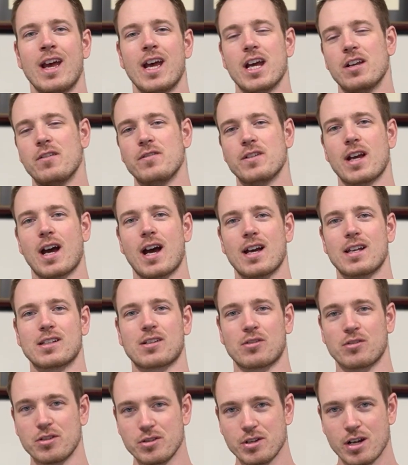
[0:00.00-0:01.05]
And if you guys
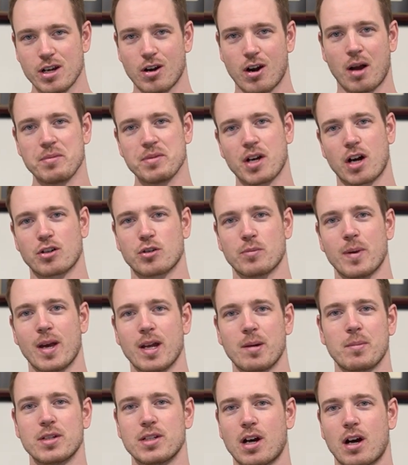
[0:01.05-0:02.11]
are new here, I'm Dr.
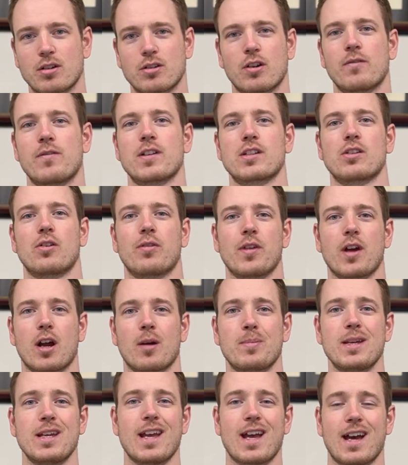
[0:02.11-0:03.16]
Ben. I'm a doctor of physical
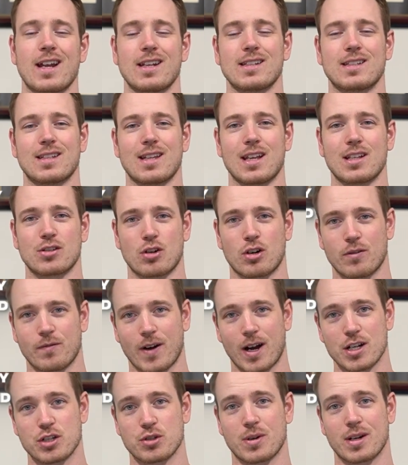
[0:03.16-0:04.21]
therapy, NSCA
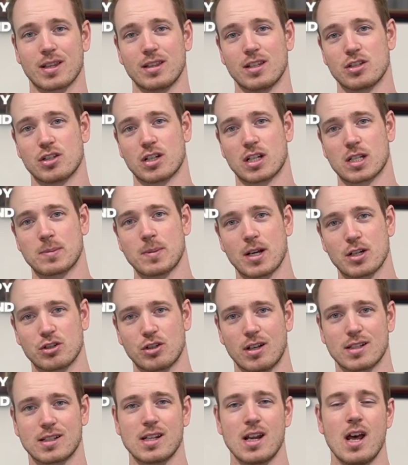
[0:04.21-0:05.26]
certified strength conditioning
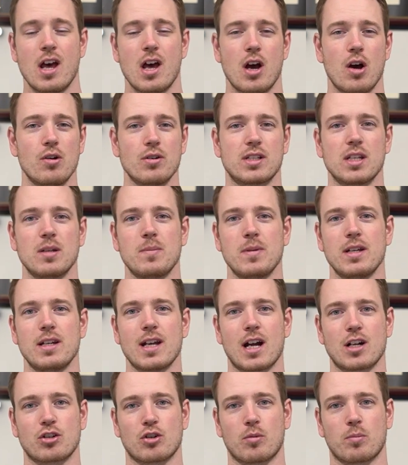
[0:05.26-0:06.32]
specialist, OCB
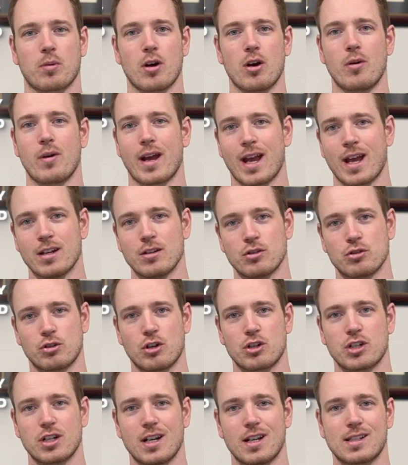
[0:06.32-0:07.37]
natural pro, and
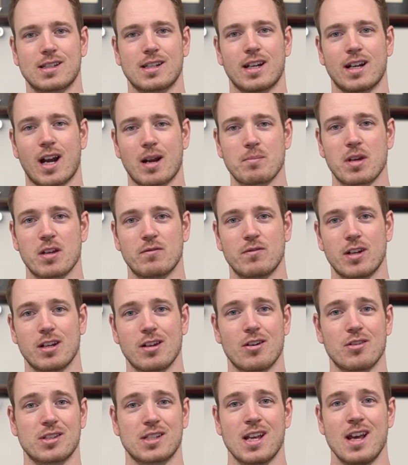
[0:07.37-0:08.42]
nutritionist. And I make
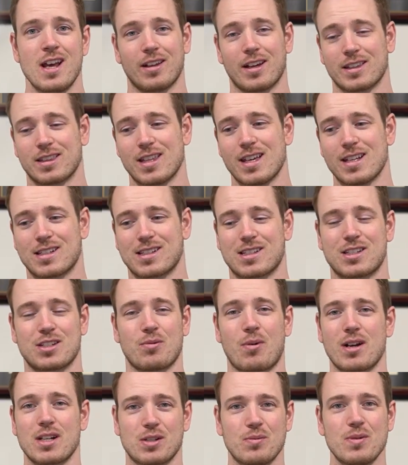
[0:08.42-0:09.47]
videos like this
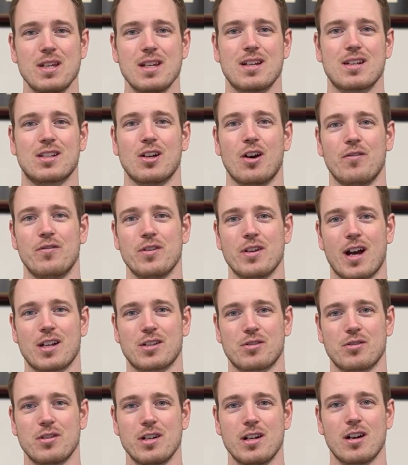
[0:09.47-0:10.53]
twice a week. So if you guys
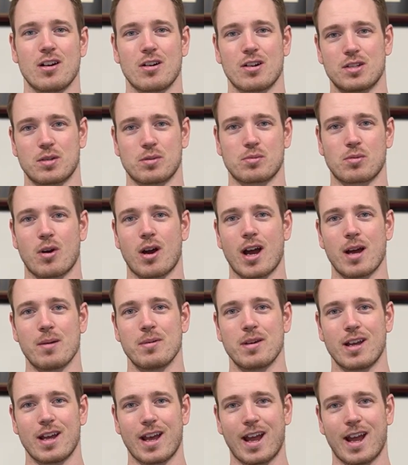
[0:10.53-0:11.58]
are new here,
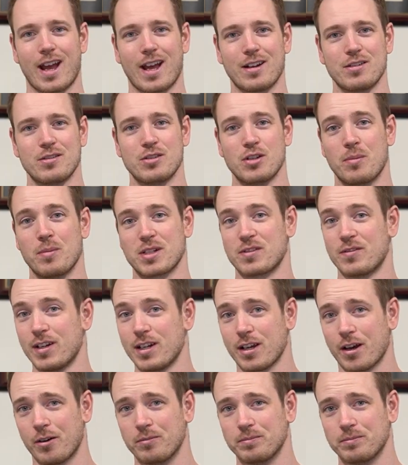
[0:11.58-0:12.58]
subscribe and don't miss a video.